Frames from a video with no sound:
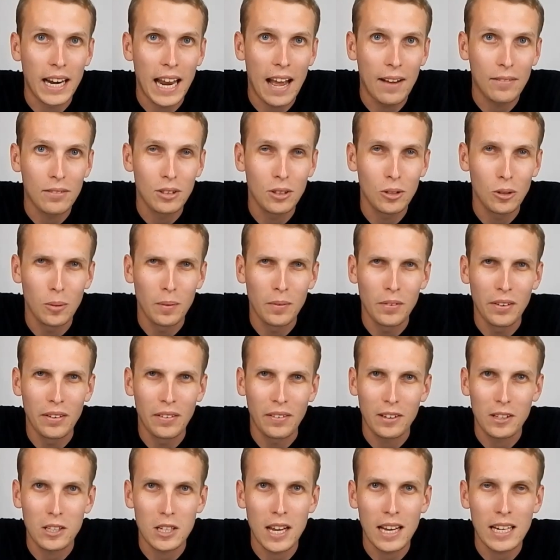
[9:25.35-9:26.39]
so we're going to have to do a
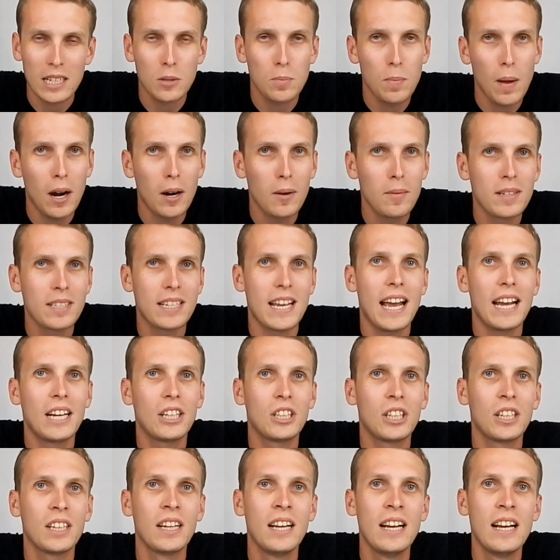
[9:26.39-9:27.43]
bit of
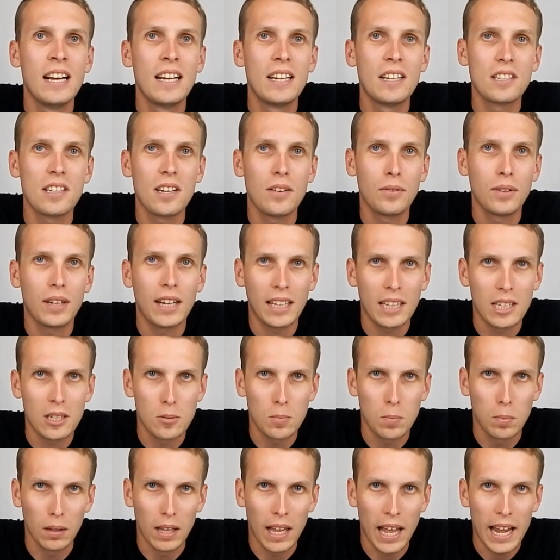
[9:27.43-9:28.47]
experimentation to see if we can
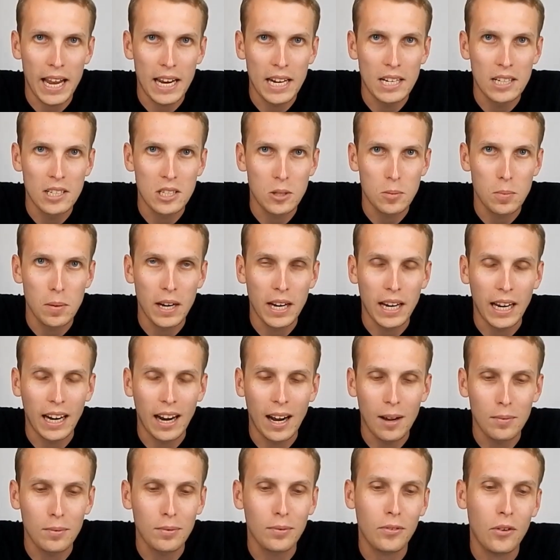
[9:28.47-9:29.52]
get this blade spinning.